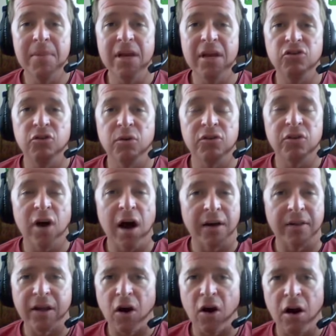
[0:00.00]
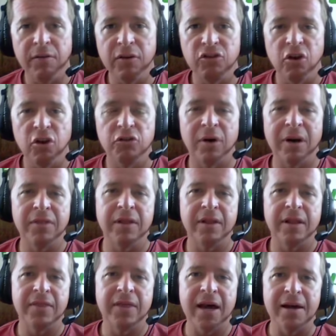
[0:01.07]
meet you, and talk, like RV shows or
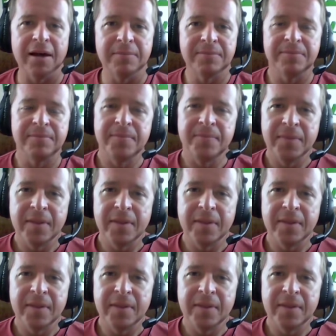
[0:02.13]
anything like that?